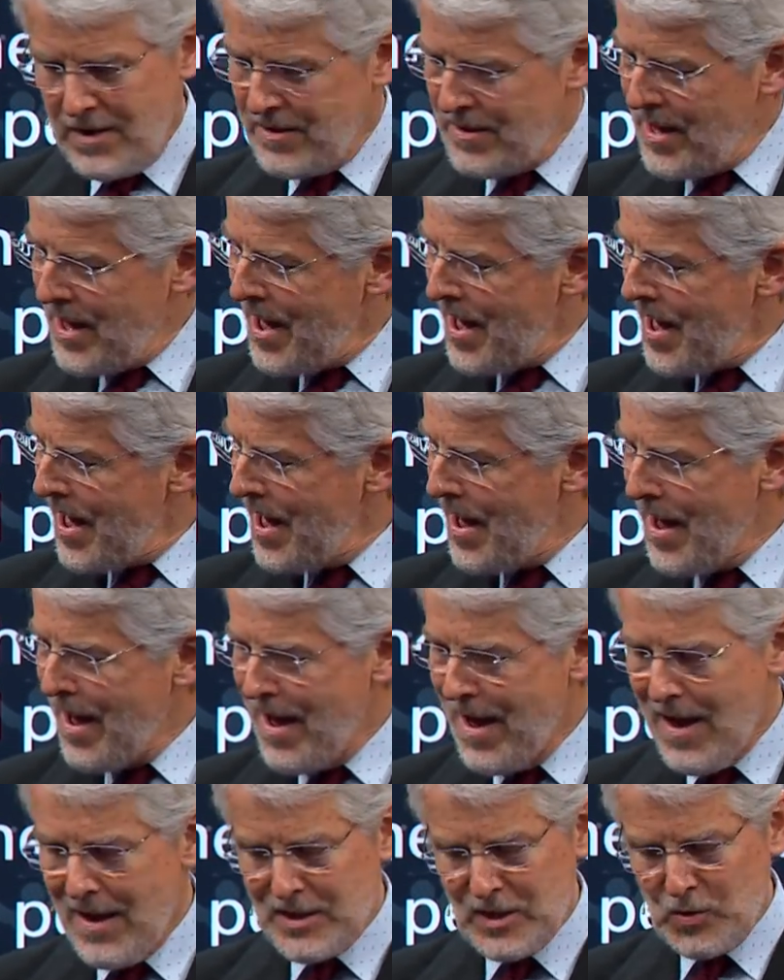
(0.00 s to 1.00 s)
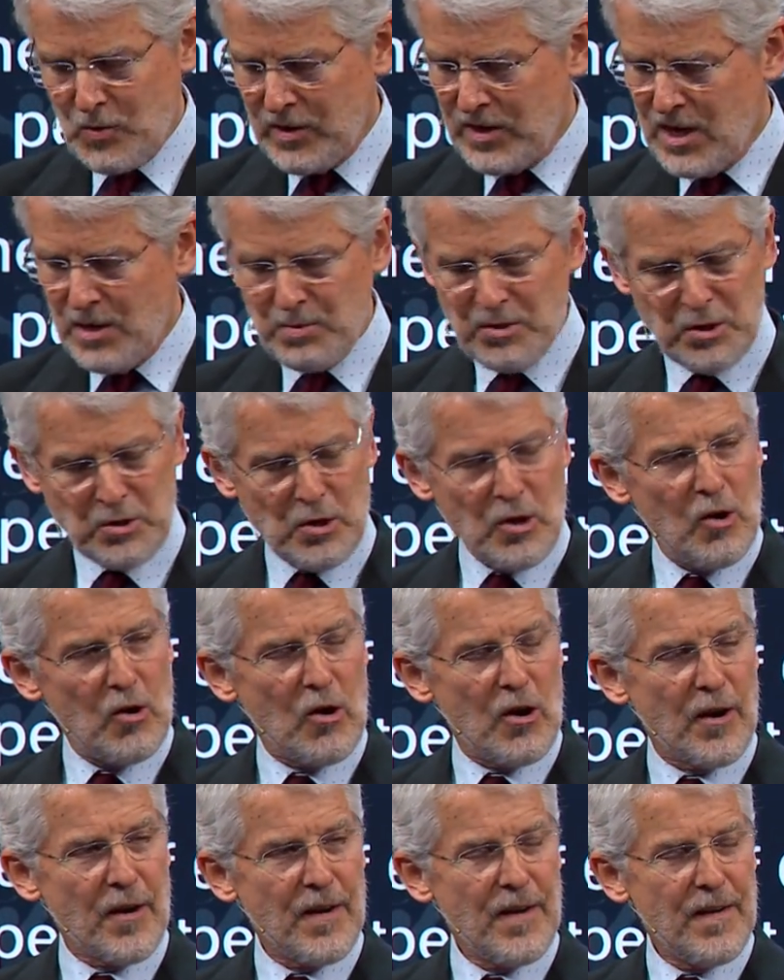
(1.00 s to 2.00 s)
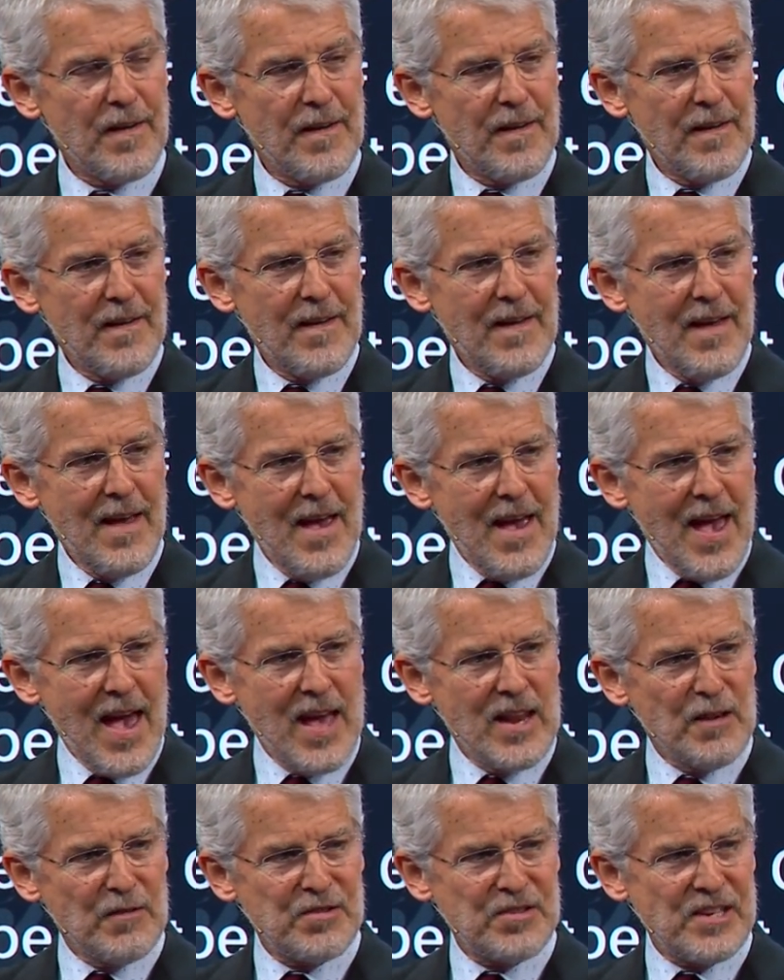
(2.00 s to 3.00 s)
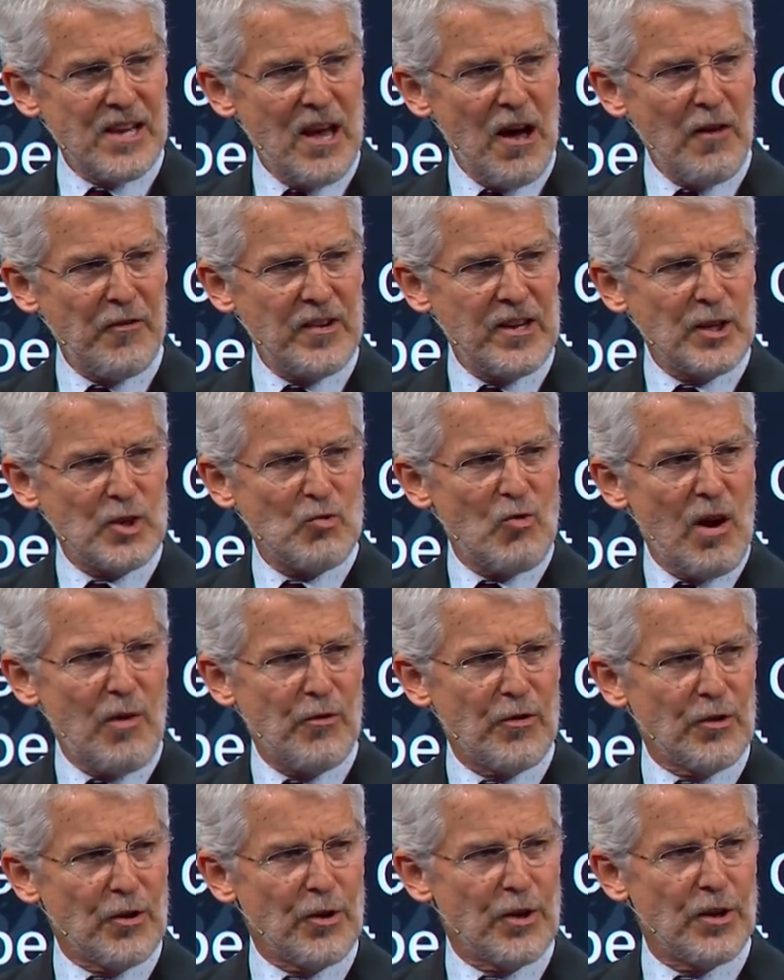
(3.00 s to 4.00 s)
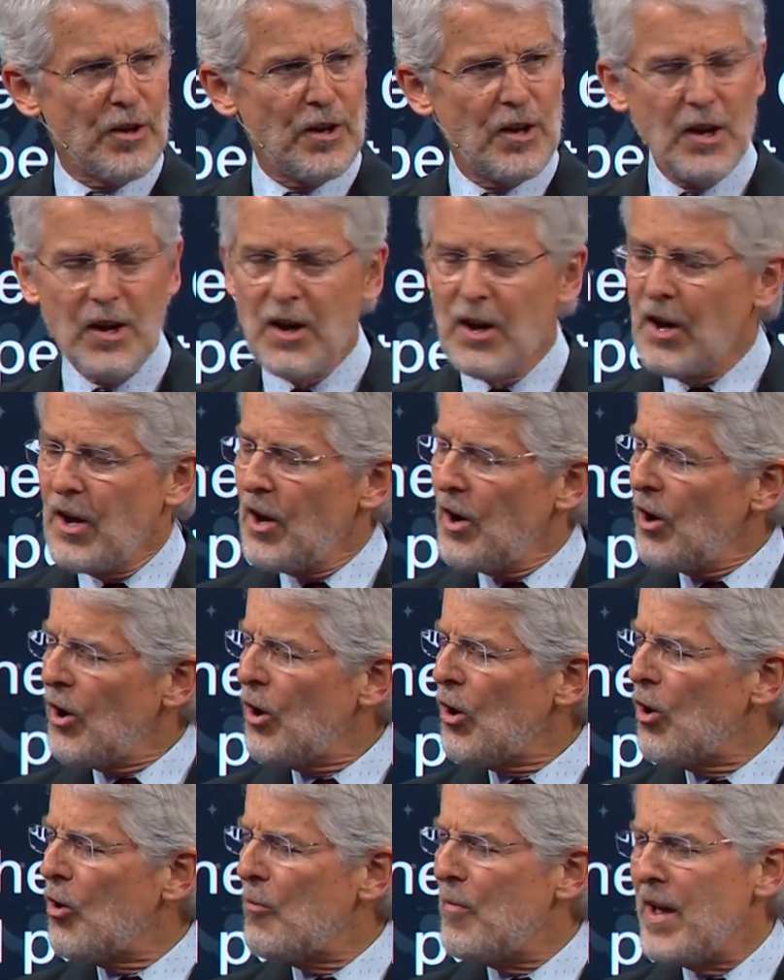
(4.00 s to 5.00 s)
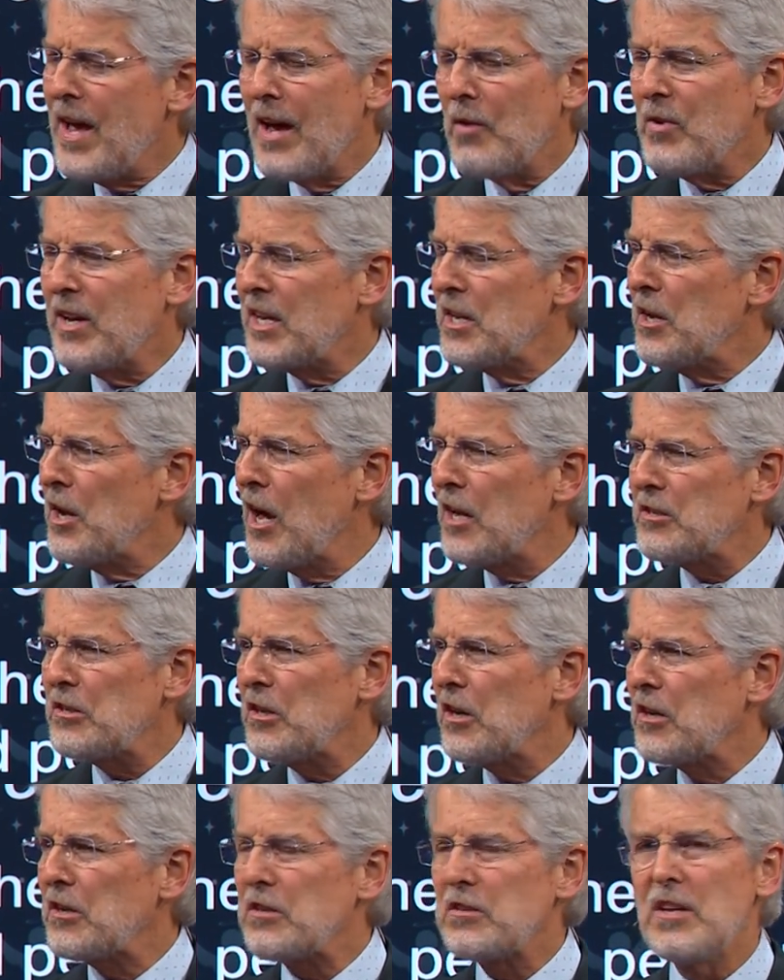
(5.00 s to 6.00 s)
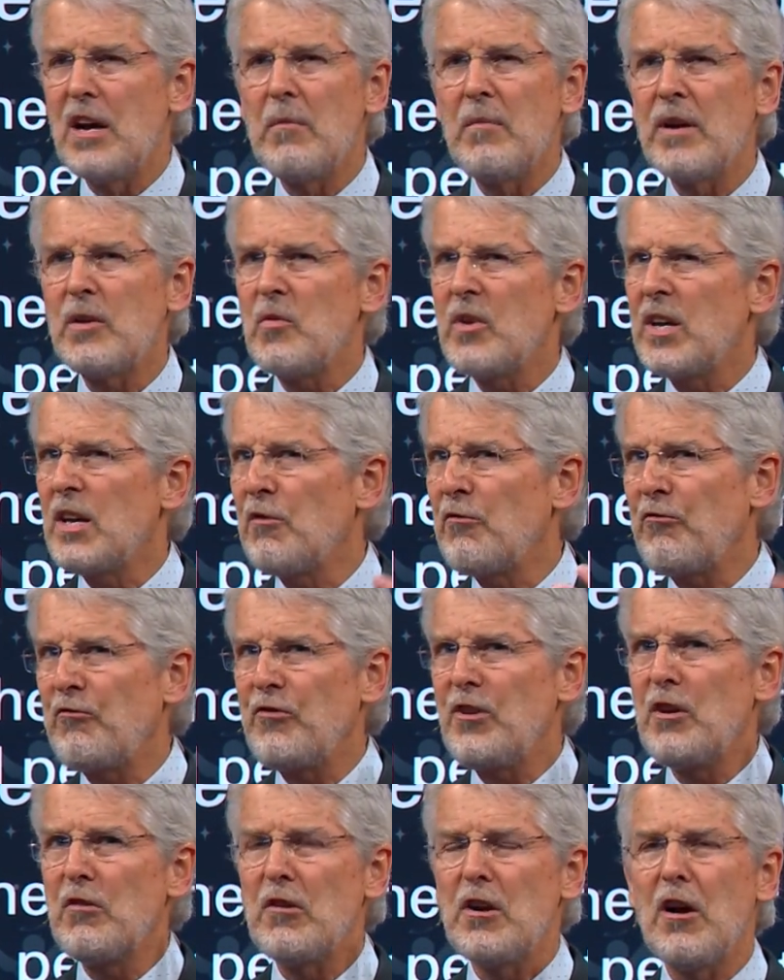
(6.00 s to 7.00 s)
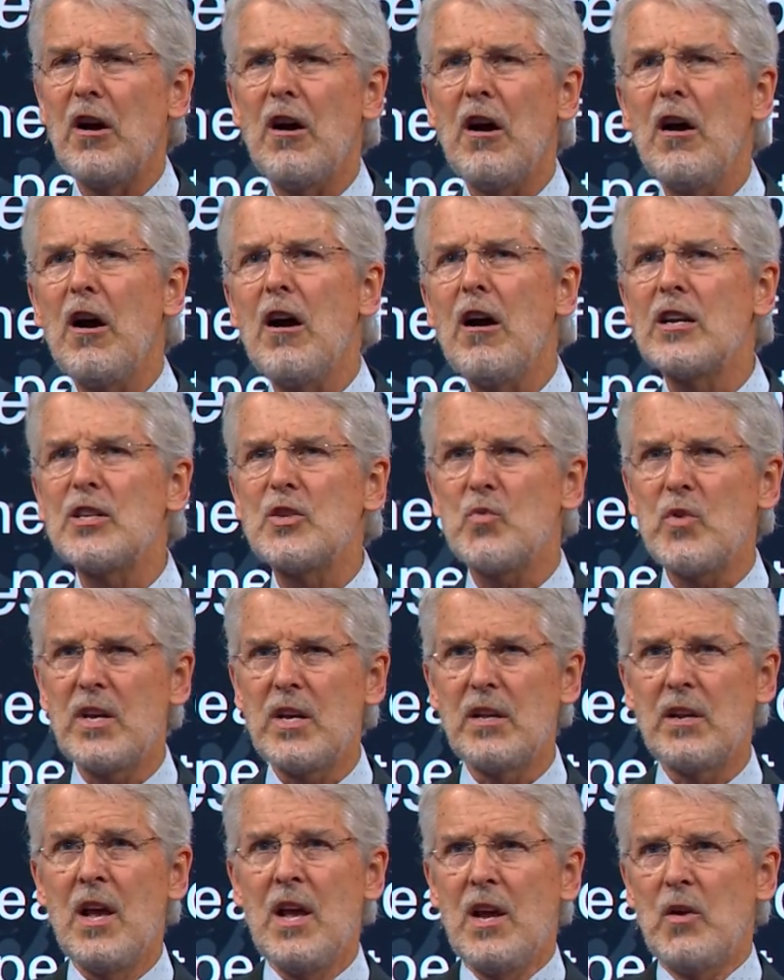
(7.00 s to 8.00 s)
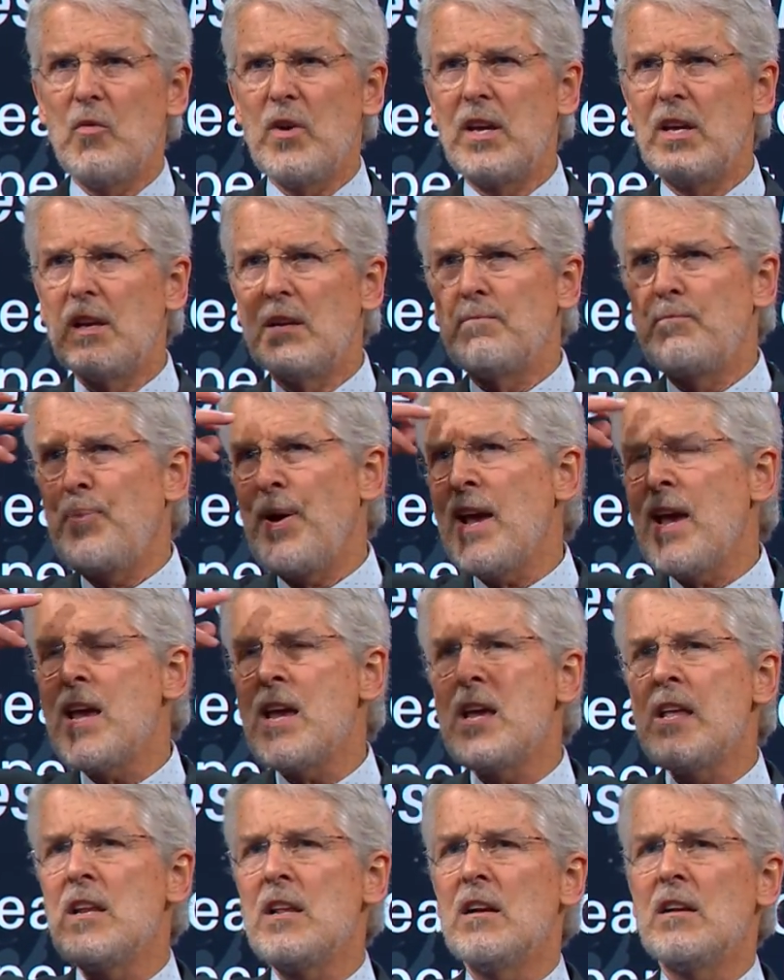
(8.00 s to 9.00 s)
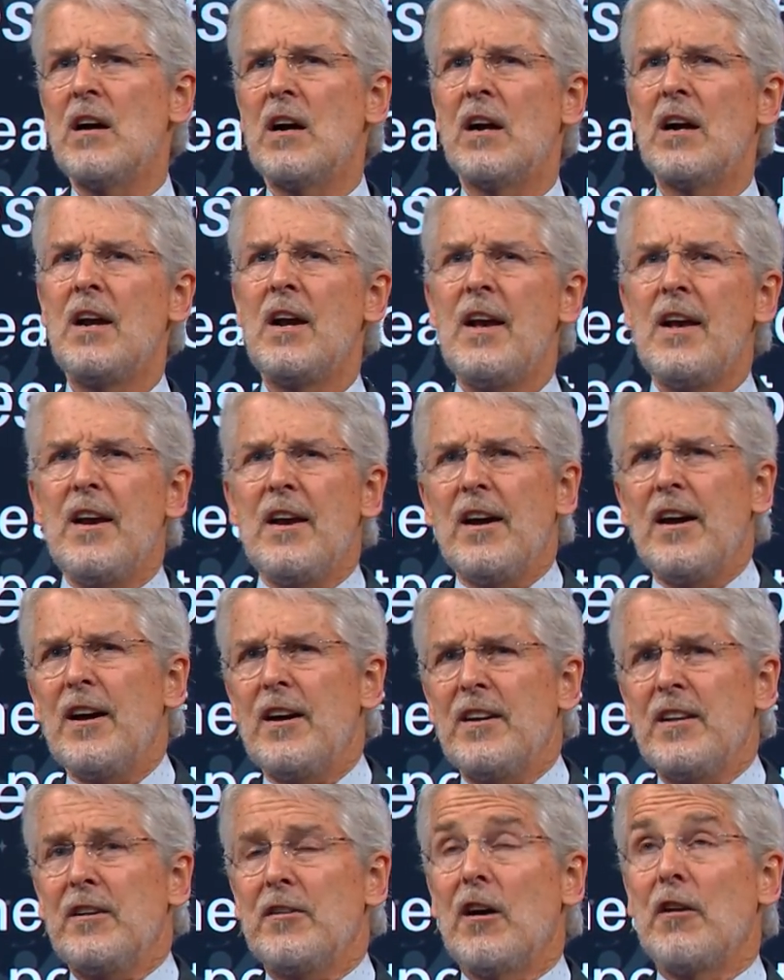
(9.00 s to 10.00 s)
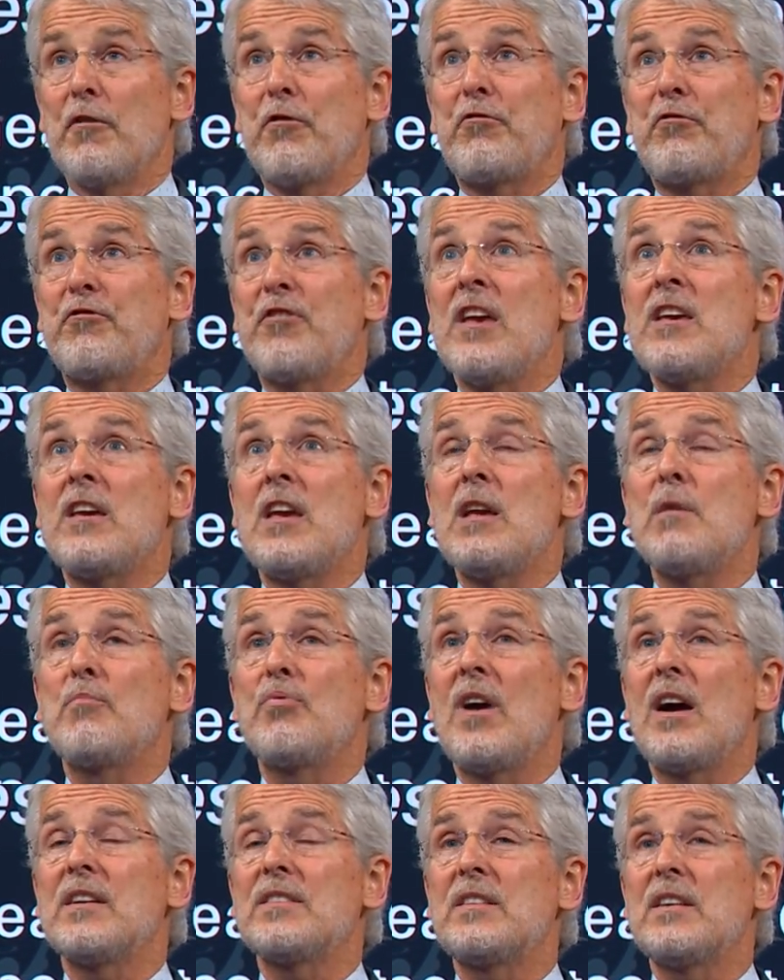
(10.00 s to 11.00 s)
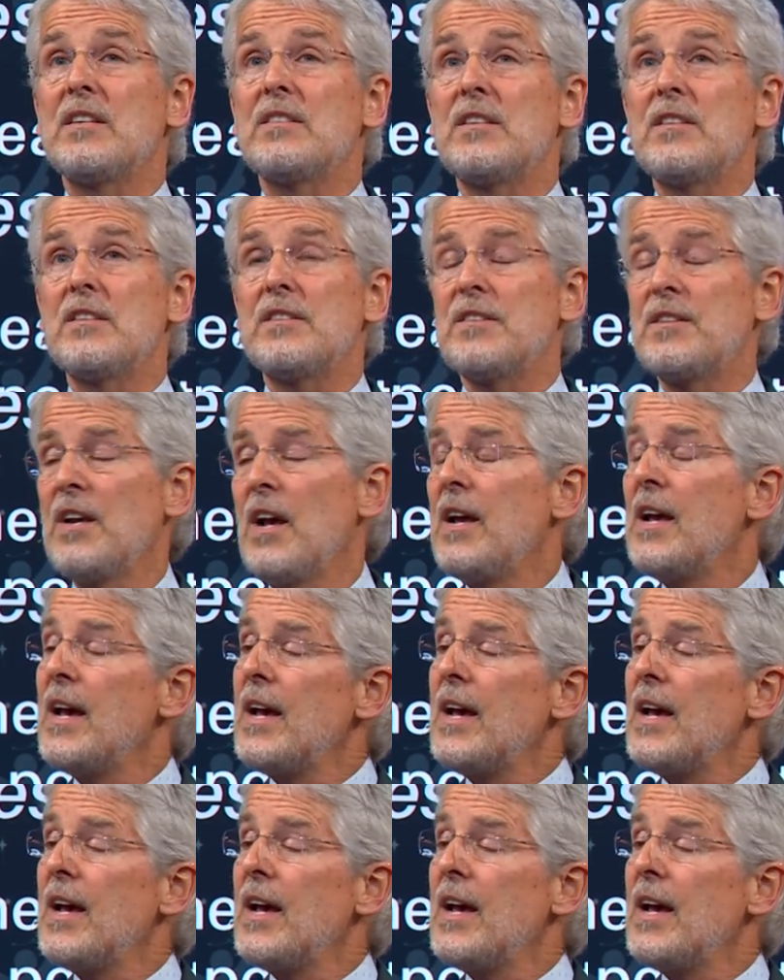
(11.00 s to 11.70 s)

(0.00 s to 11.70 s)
That's what keeps us going. And if self gets ruffled, oh man, we get knots in our stomach, we get fear in our hearts, we get pain in our thinking processes.